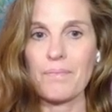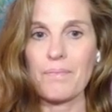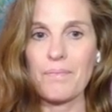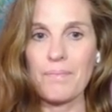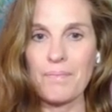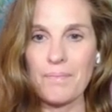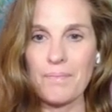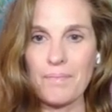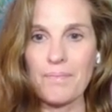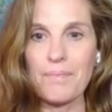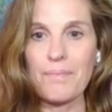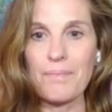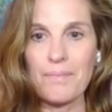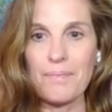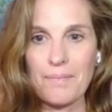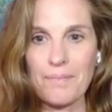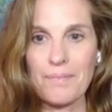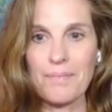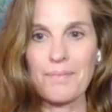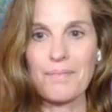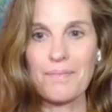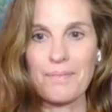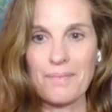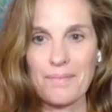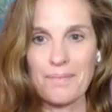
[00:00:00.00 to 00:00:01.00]

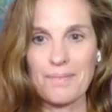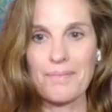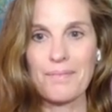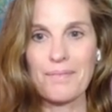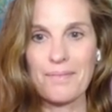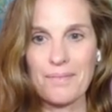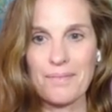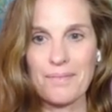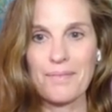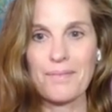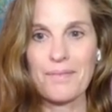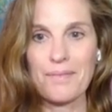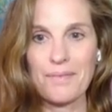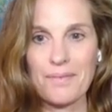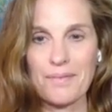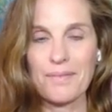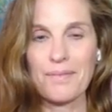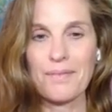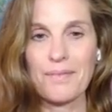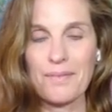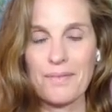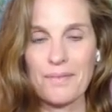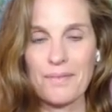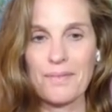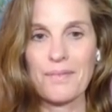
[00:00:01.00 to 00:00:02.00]

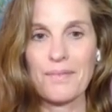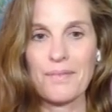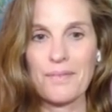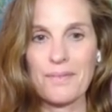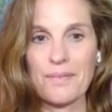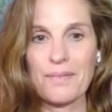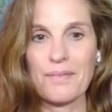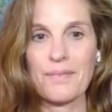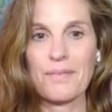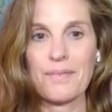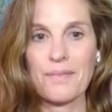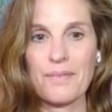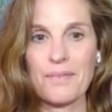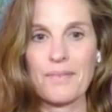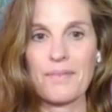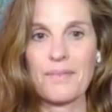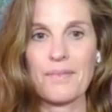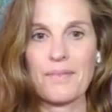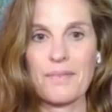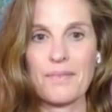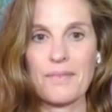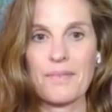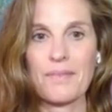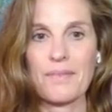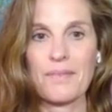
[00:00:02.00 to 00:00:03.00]

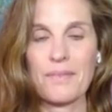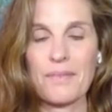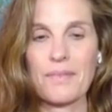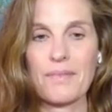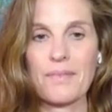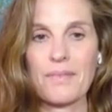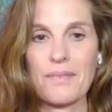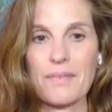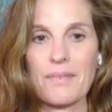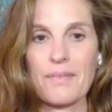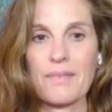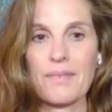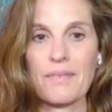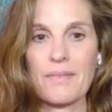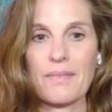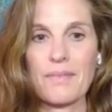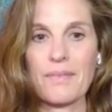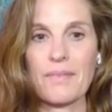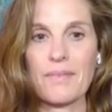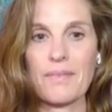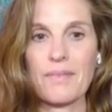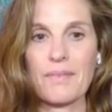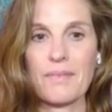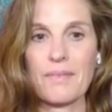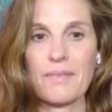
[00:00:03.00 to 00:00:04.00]

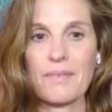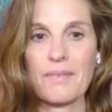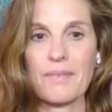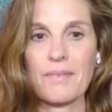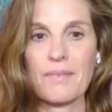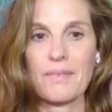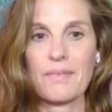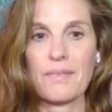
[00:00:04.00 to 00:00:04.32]
No words are spoken by the person on screen.